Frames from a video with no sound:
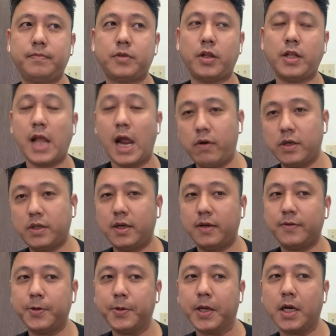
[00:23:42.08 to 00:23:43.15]
narratives
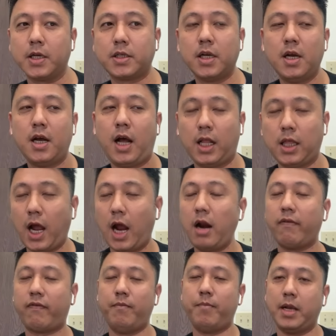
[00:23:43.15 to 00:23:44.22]
because a lot
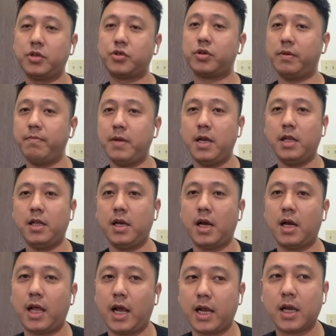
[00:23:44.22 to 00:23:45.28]
of mainstream media,
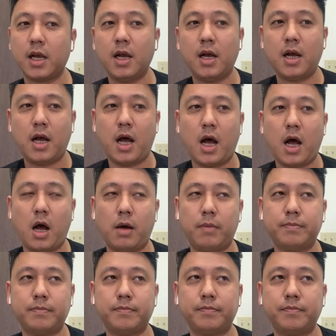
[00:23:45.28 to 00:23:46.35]
like I'll
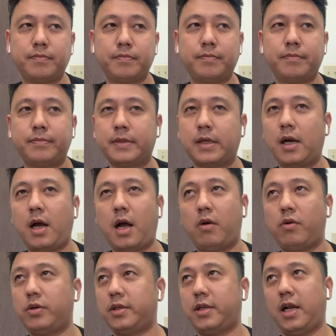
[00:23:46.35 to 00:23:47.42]

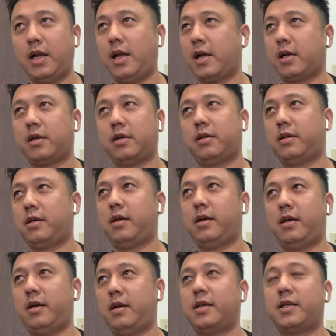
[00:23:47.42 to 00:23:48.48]
say like
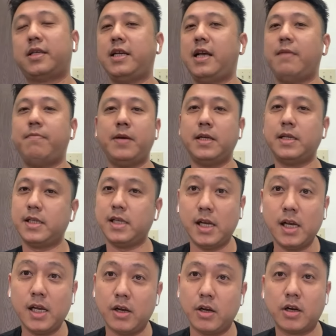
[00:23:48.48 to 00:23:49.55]

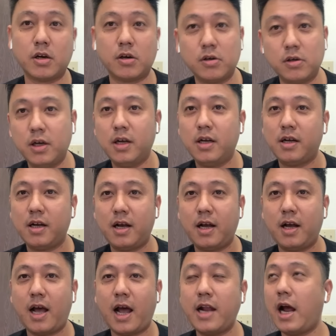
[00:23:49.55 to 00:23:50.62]
CNBC, you know,
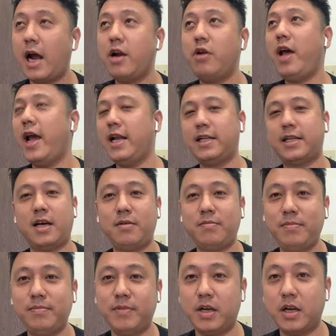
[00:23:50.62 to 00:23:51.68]
I don't hate
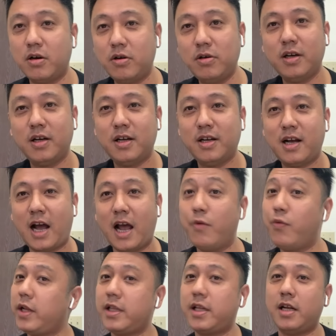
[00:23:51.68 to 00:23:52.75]
them, you know, I
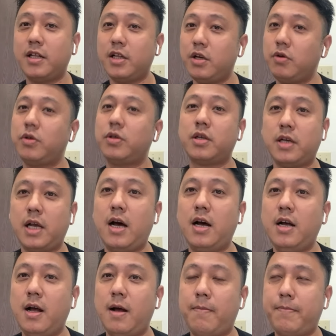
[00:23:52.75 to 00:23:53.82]
read their news, yeah,
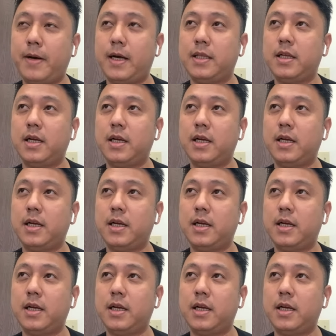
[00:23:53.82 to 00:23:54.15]
but